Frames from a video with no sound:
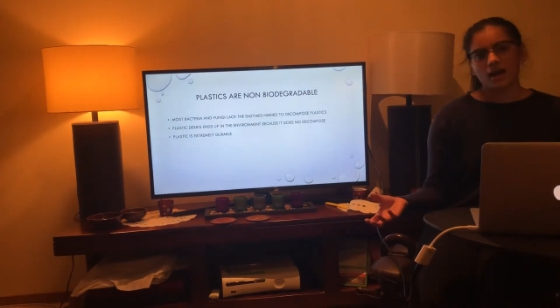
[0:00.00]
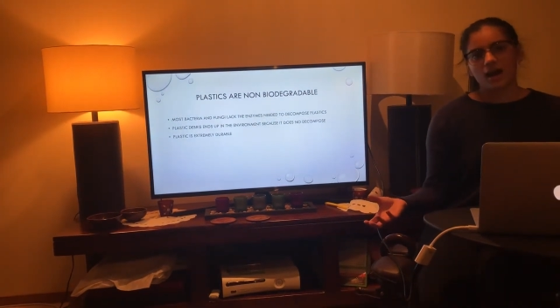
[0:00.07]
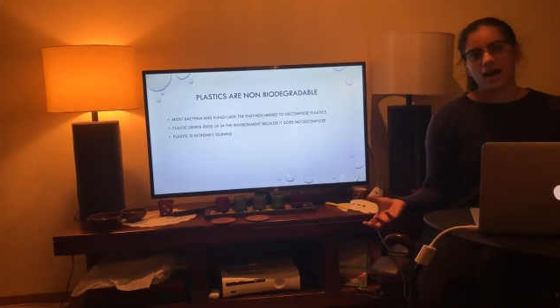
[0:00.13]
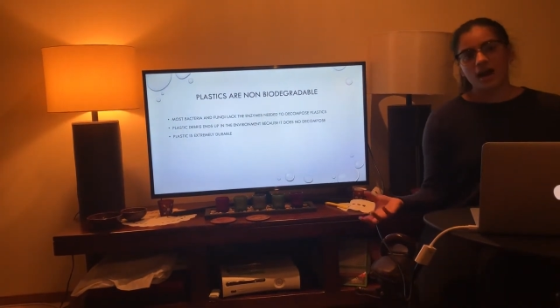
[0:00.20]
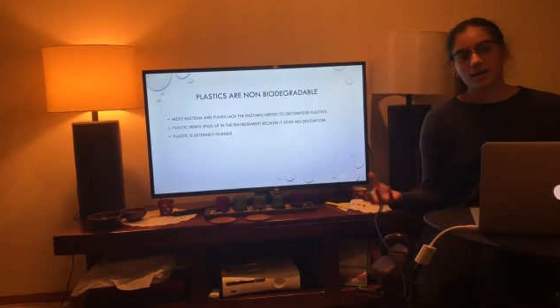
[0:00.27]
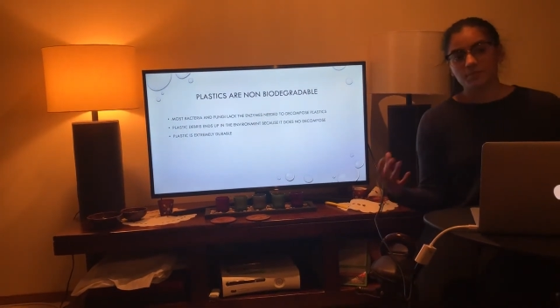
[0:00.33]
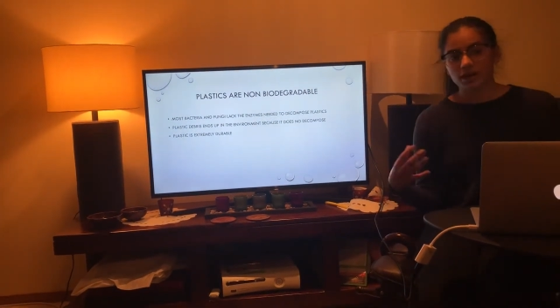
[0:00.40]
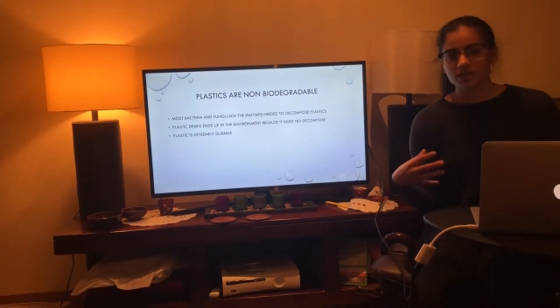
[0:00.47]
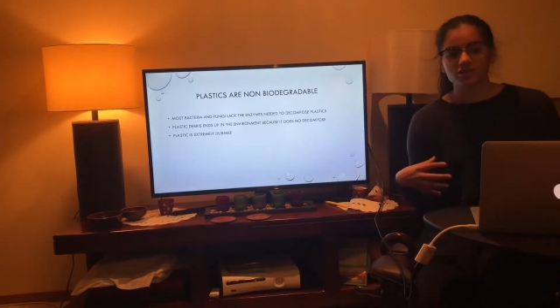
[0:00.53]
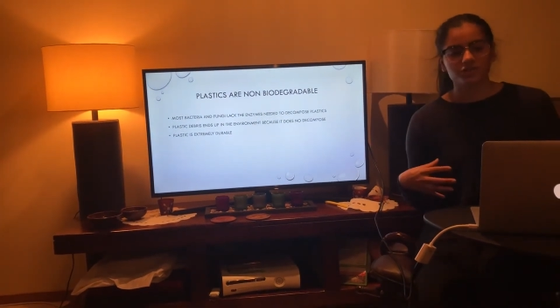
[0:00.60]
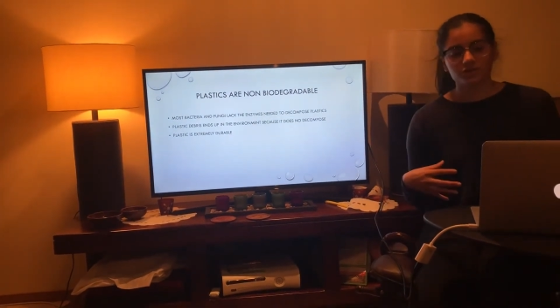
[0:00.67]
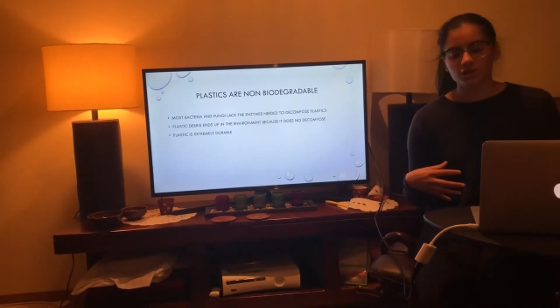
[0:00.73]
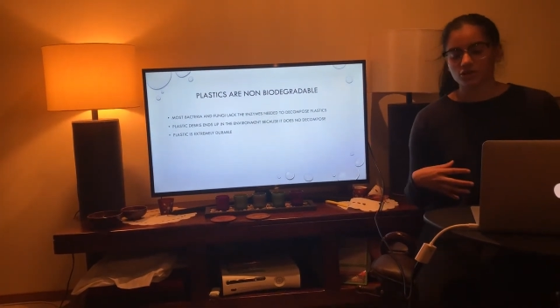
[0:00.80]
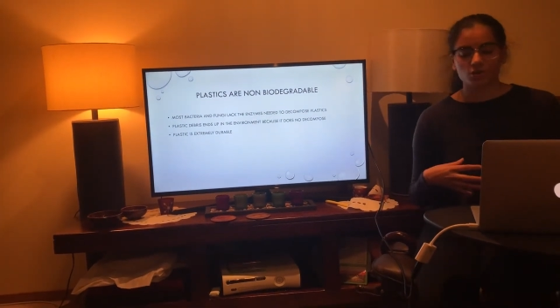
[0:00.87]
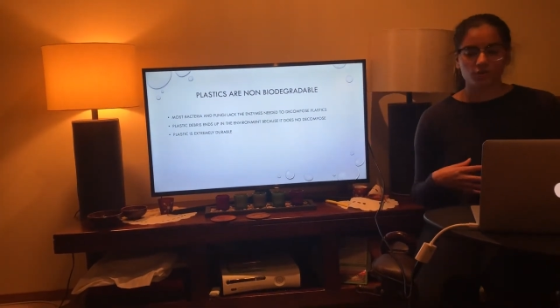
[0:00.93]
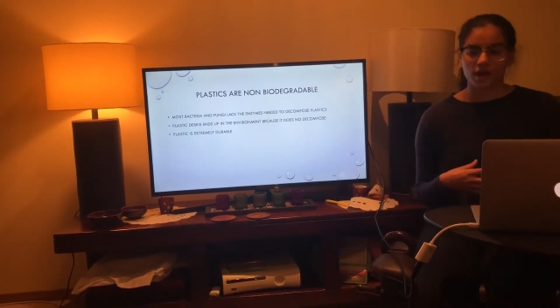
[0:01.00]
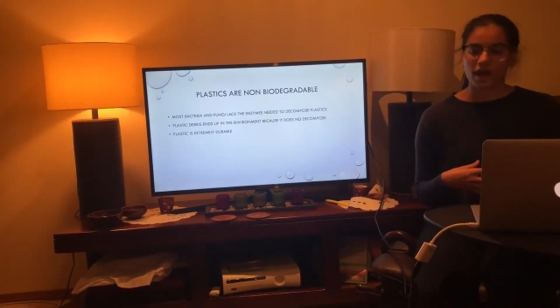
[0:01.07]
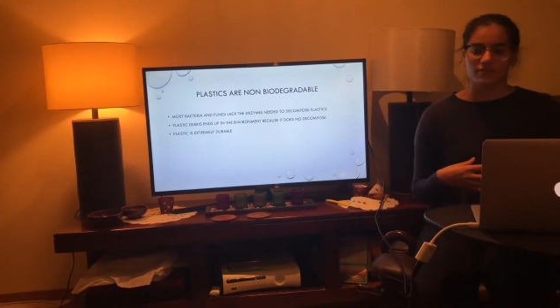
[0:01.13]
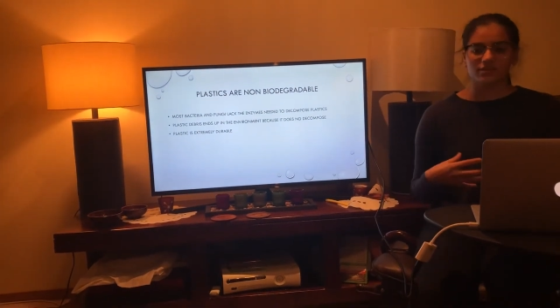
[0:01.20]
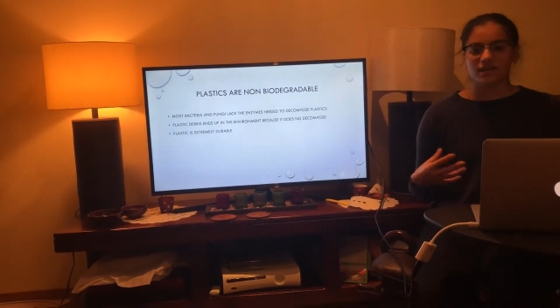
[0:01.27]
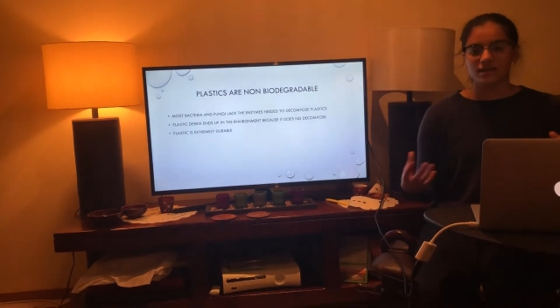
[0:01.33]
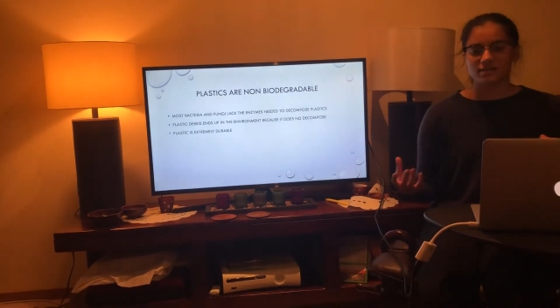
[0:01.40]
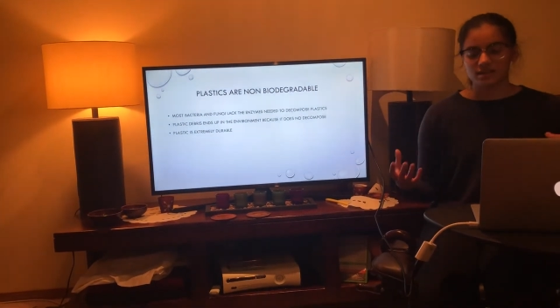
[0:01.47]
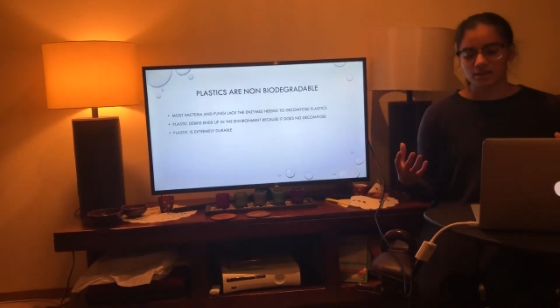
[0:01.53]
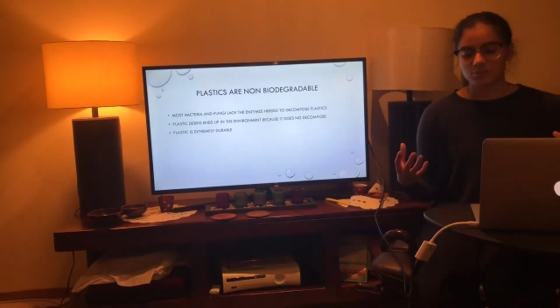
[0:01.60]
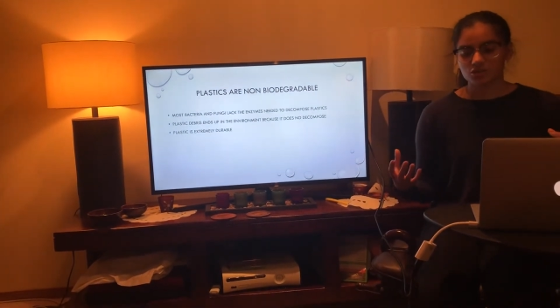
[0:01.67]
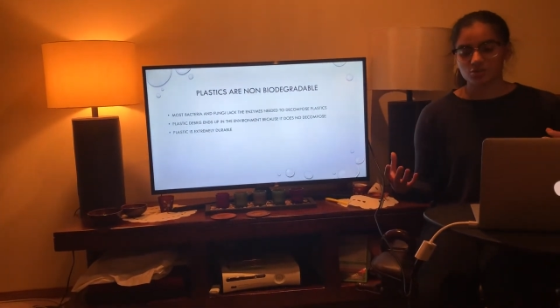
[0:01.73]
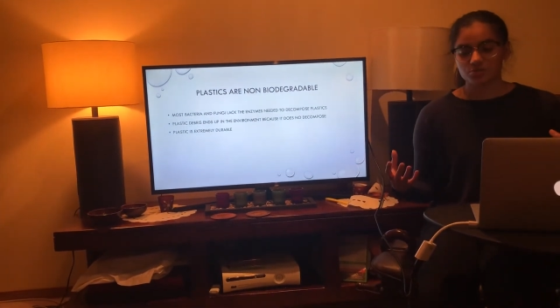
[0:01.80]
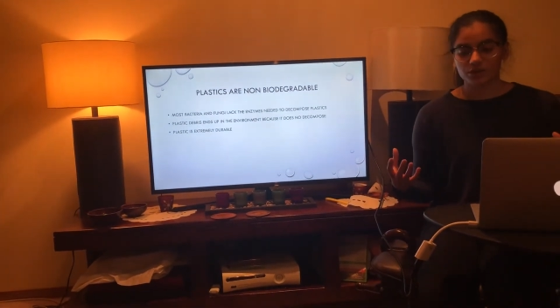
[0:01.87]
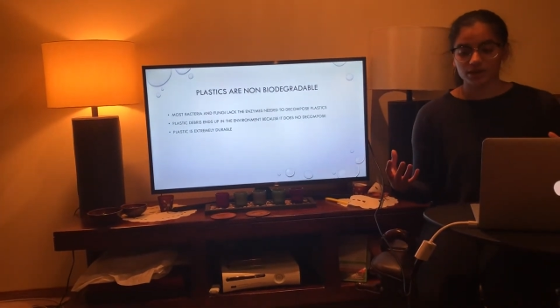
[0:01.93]
and bacteria don't have the
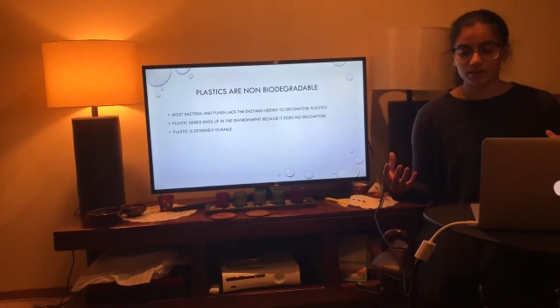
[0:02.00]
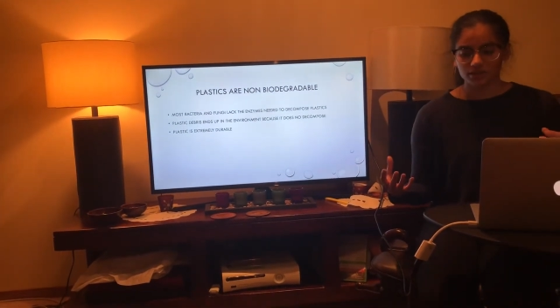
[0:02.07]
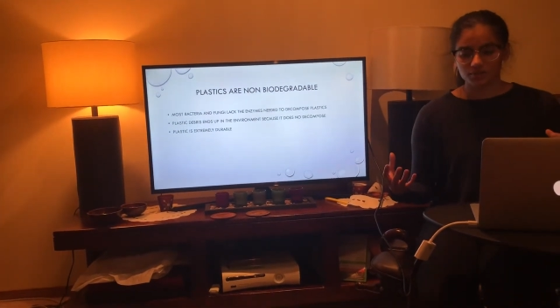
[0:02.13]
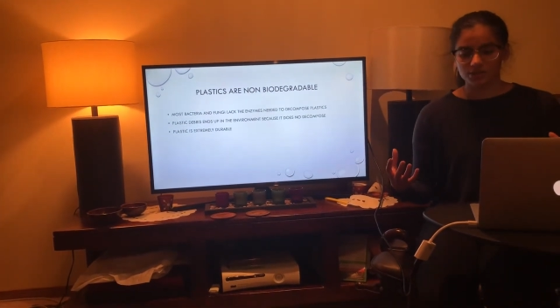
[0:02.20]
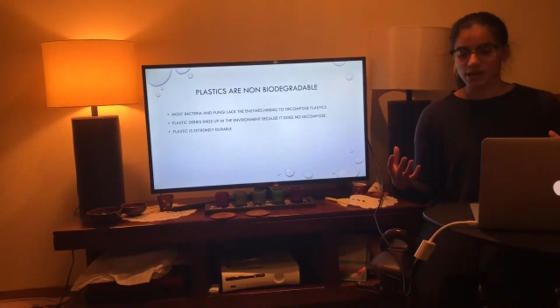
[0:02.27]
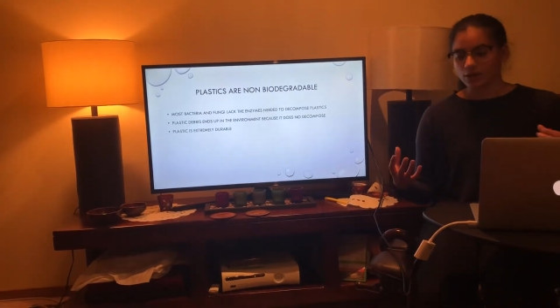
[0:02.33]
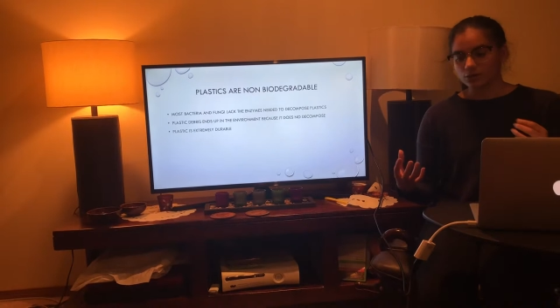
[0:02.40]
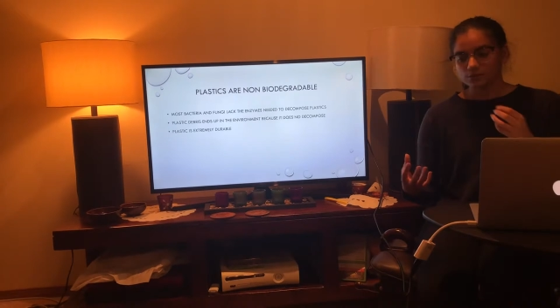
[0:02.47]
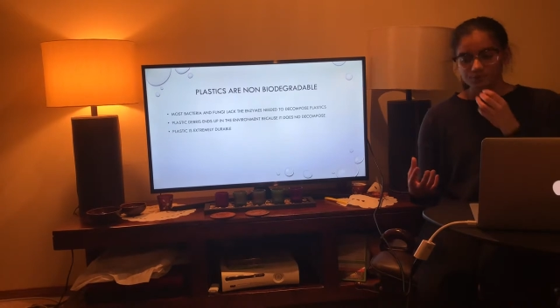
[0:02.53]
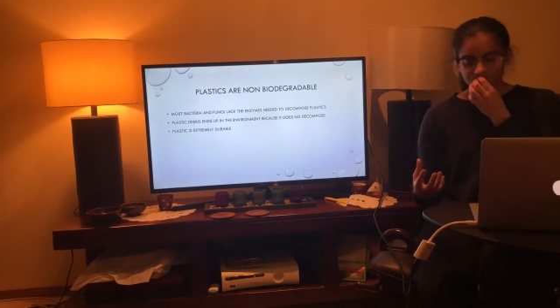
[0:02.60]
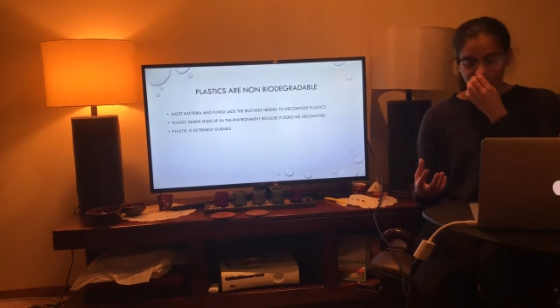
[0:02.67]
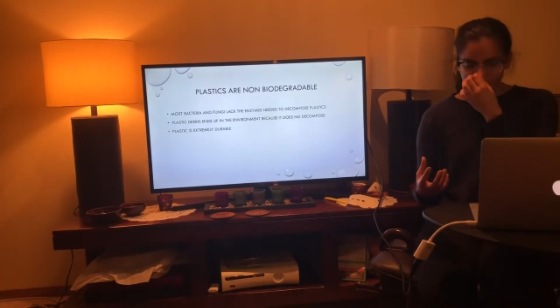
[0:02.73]
enzymes to break them down.